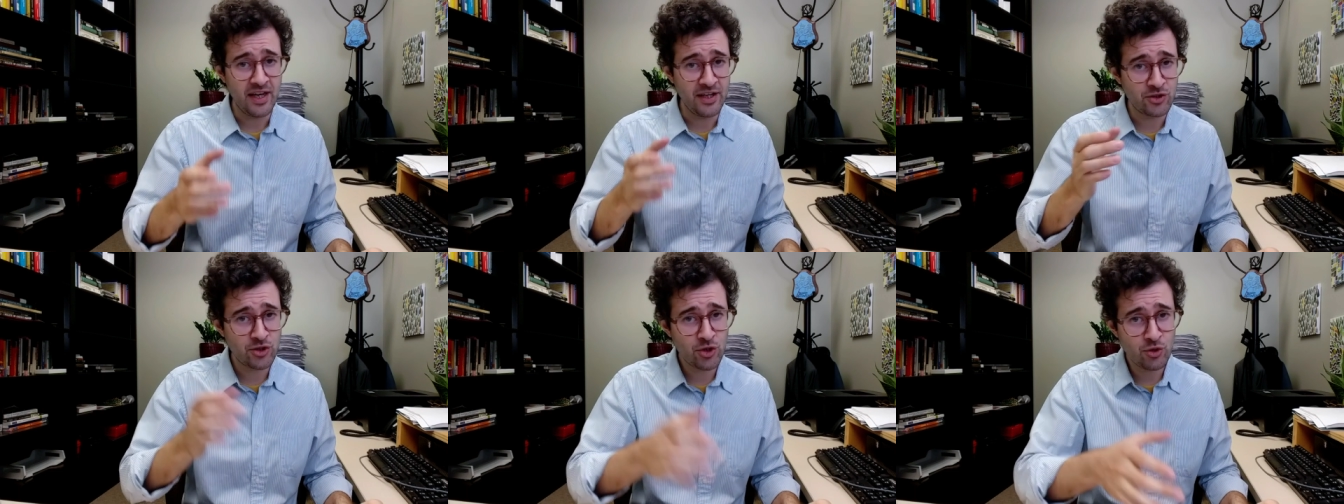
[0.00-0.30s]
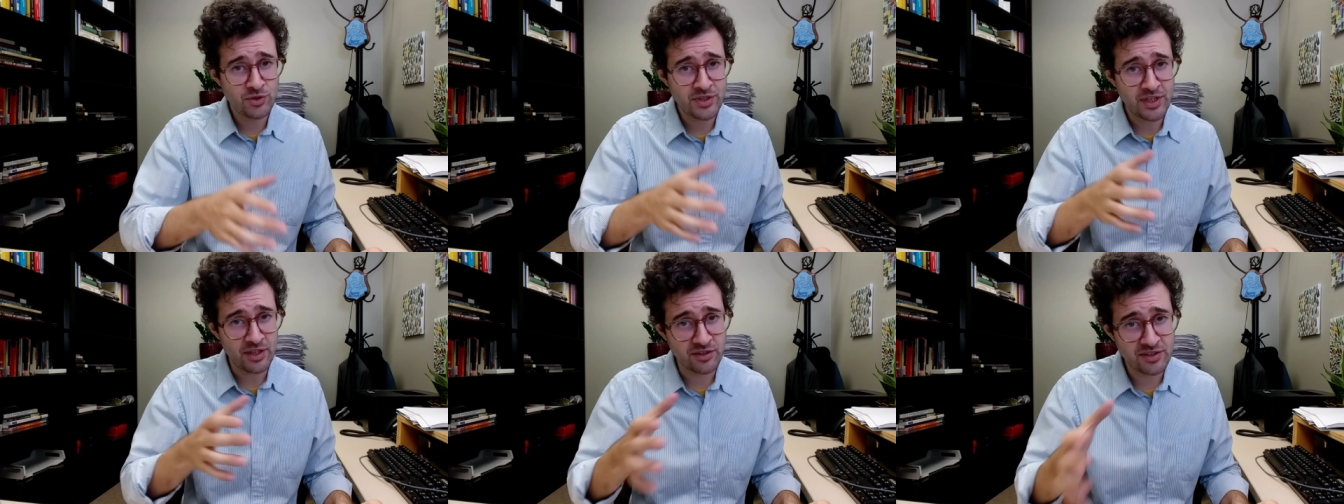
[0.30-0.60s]
a
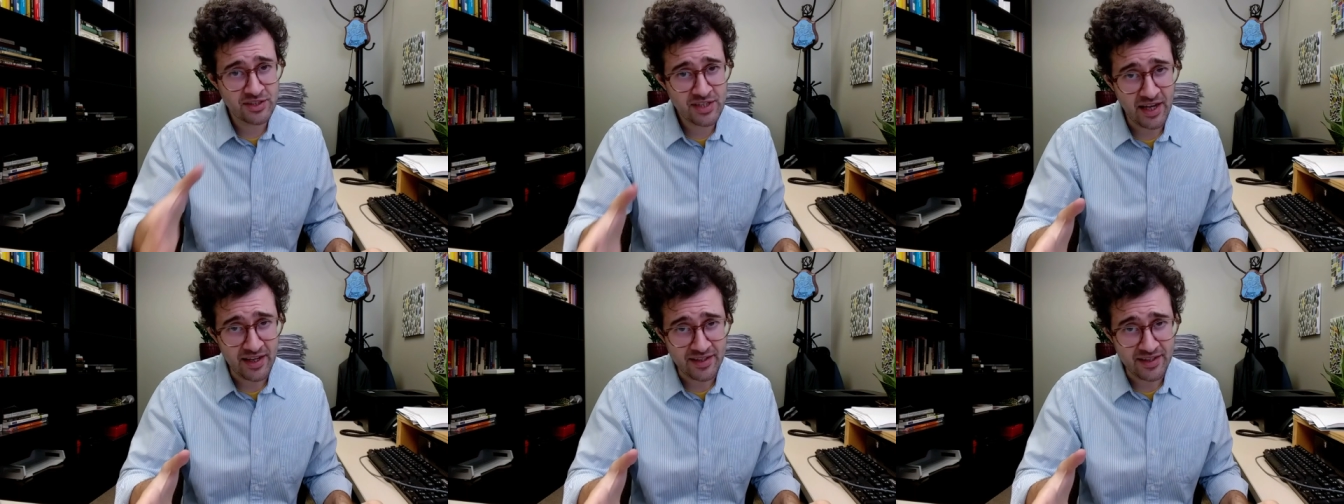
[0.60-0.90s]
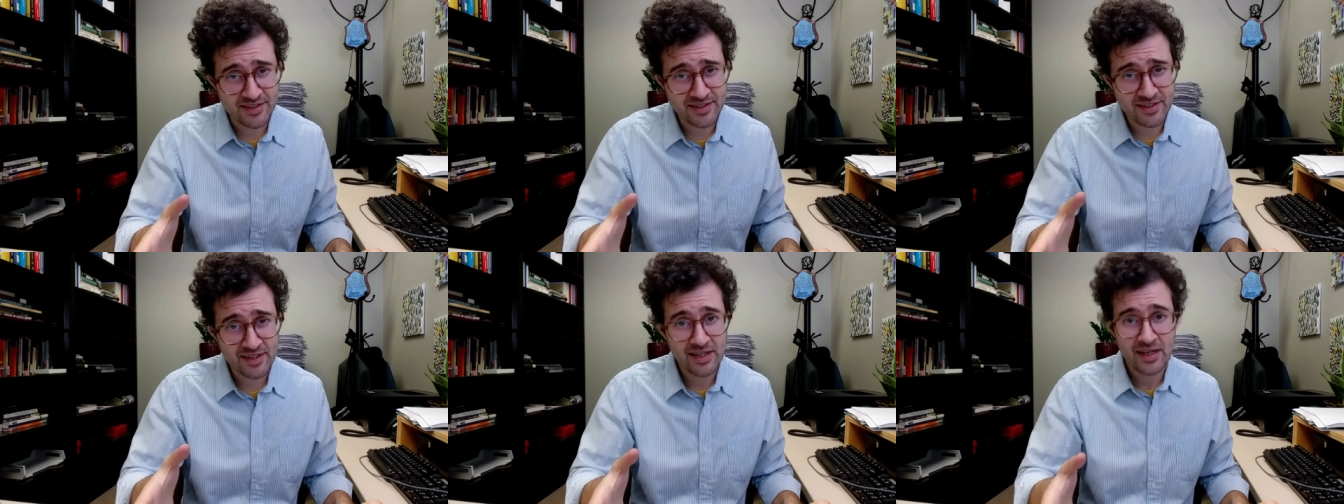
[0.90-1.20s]
two-tailed
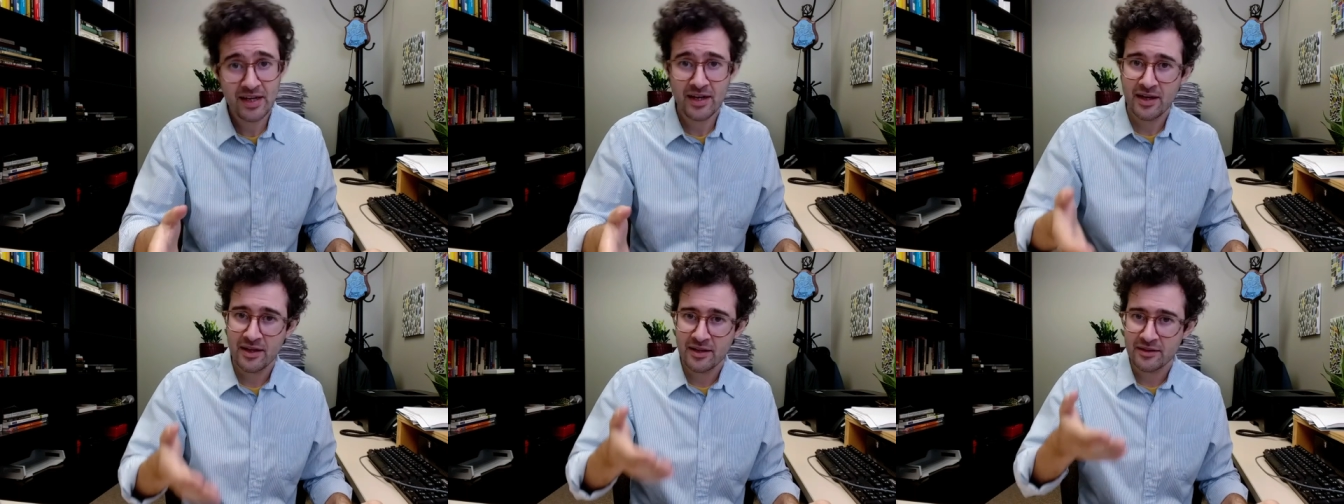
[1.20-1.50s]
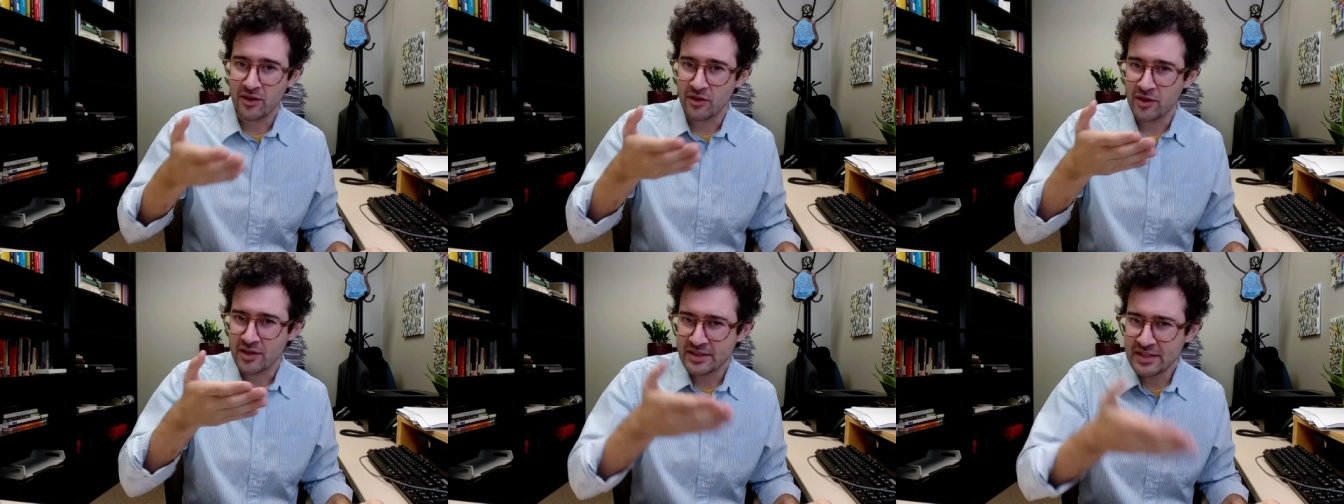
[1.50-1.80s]
test,
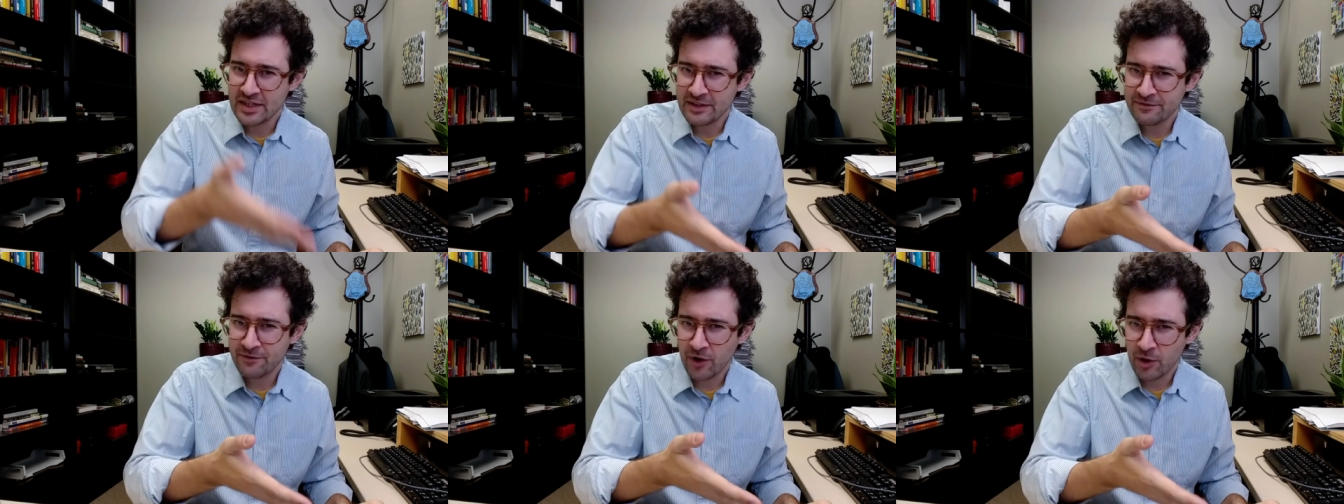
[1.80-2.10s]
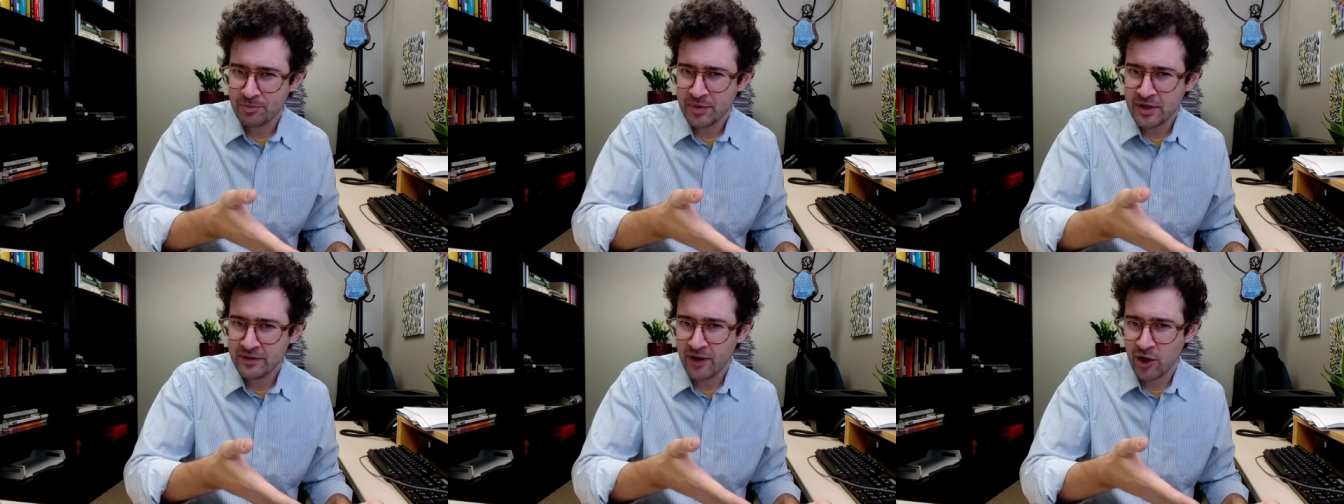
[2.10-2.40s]
then the default
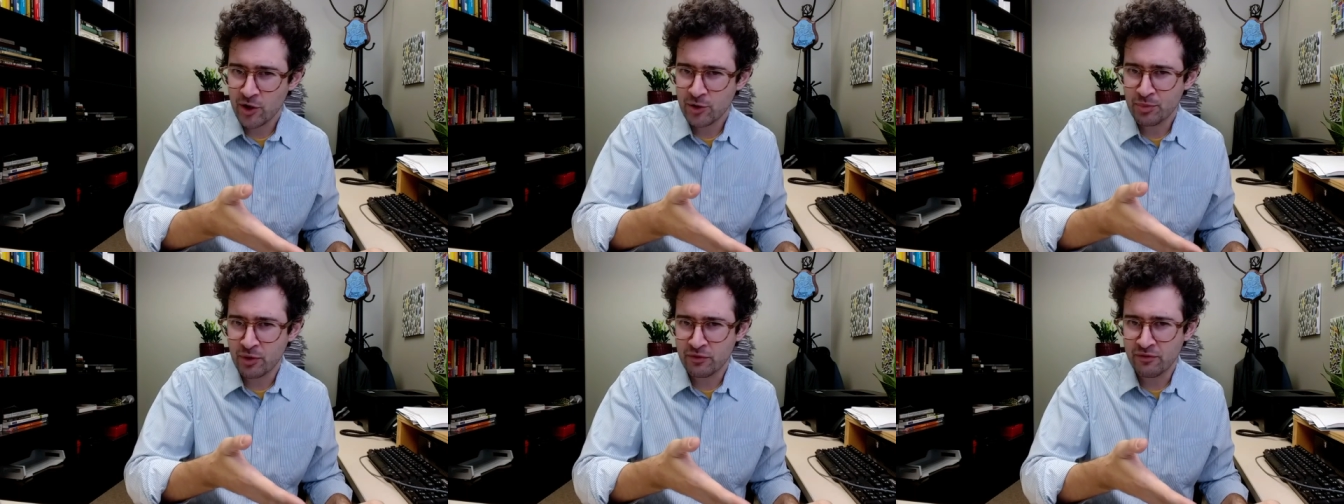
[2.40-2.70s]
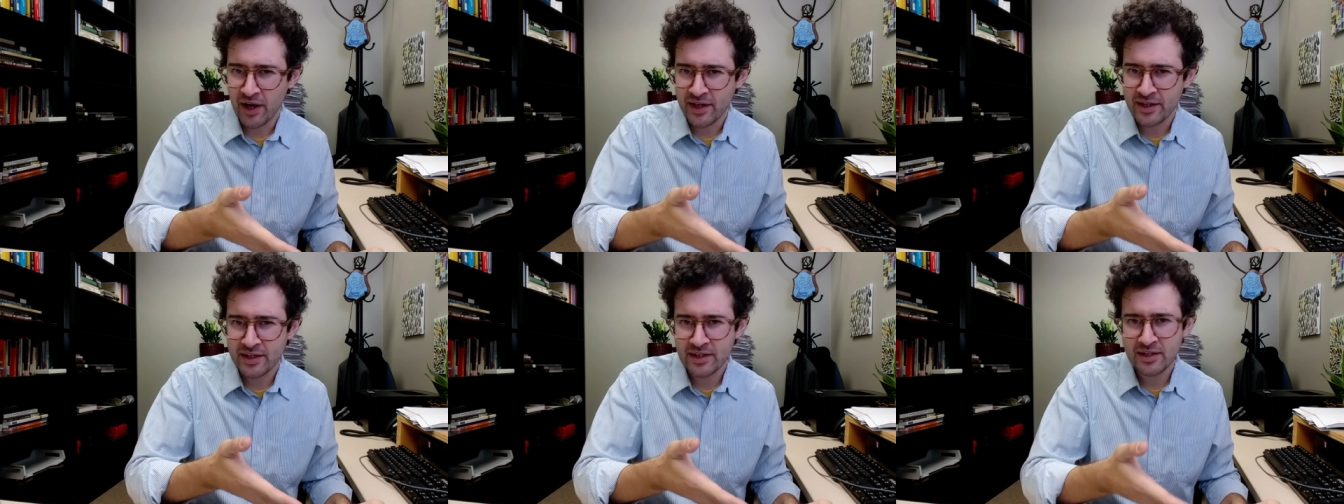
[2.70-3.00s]
p-value
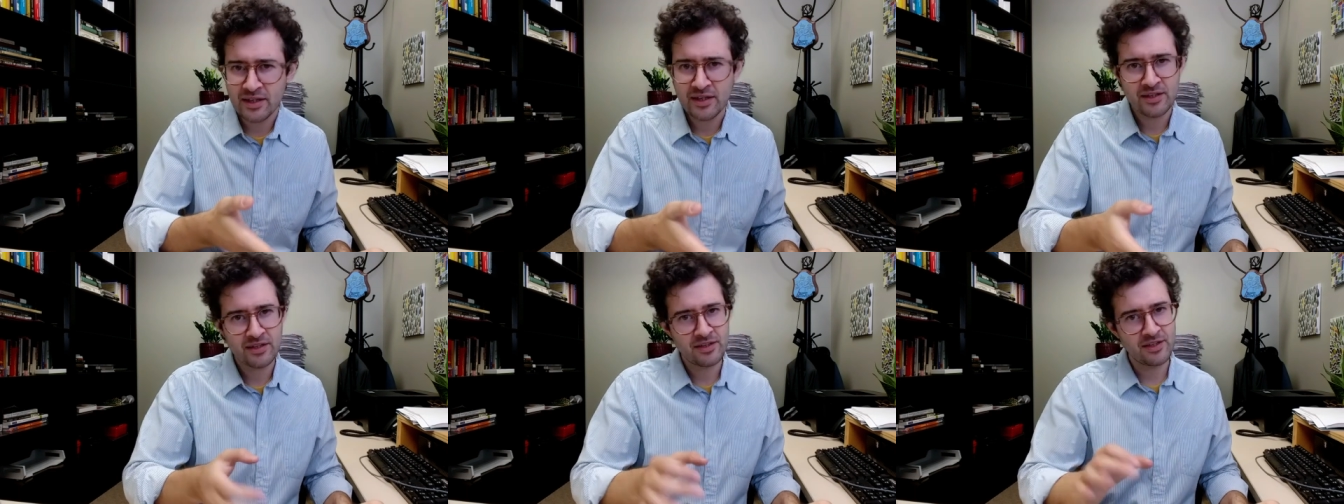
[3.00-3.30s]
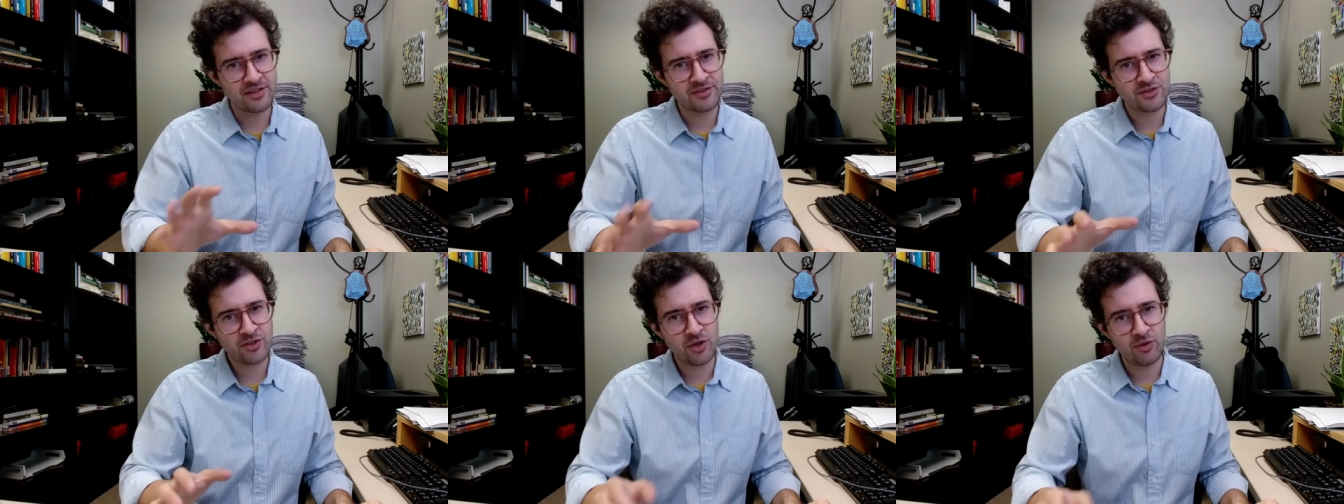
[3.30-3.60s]
provided
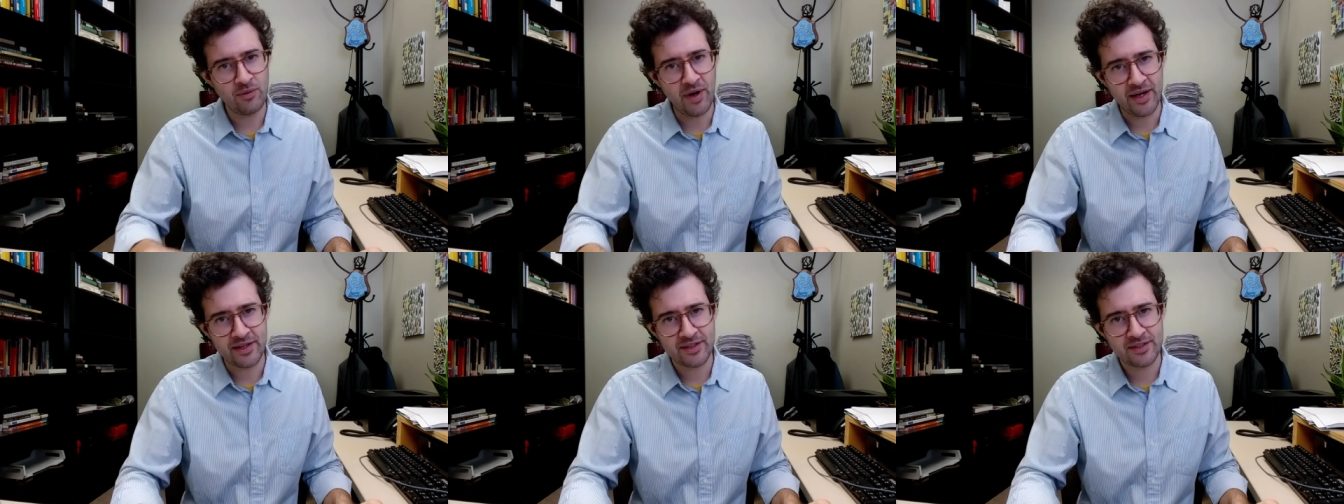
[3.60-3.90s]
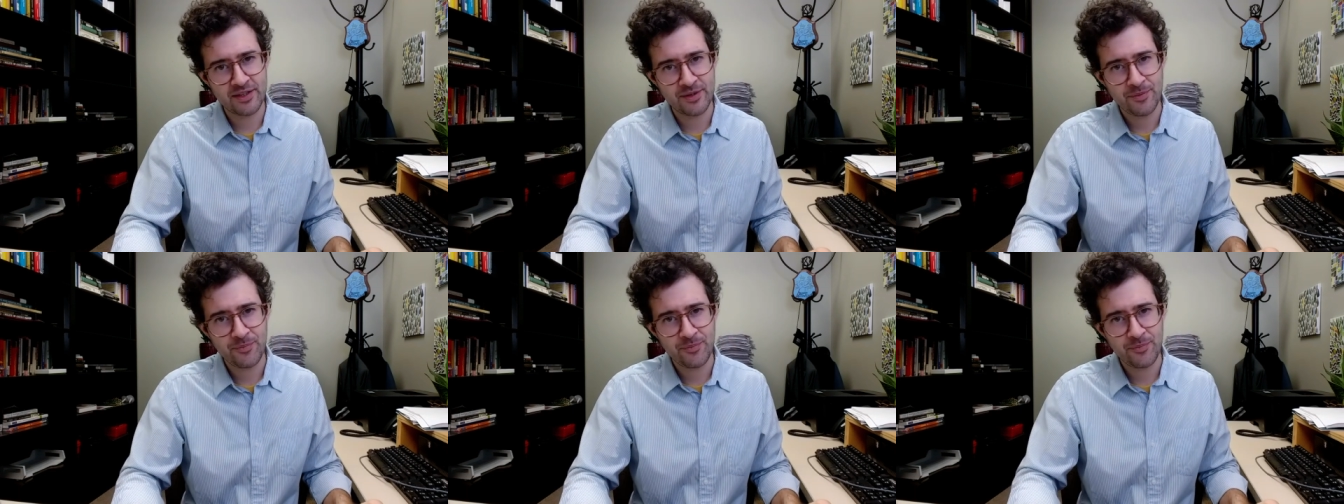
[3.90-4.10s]
is correct.